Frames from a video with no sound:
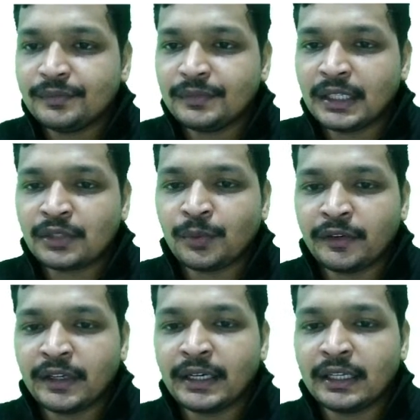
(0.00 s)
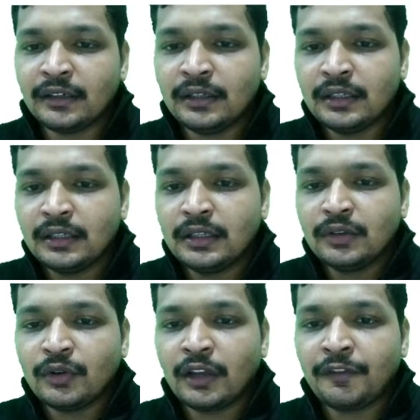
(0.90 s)
That's what you are getting.
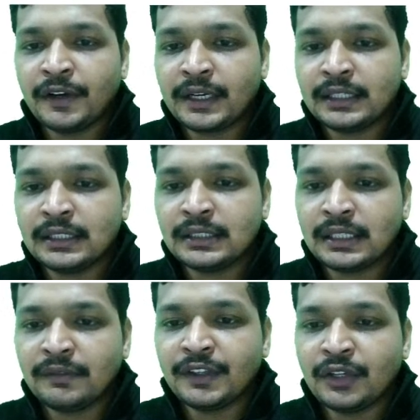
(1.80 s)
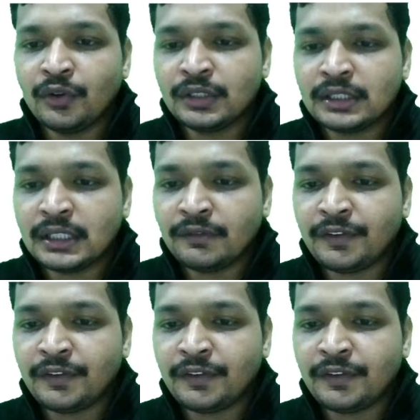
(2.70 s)
You forget this thing, we know this thing.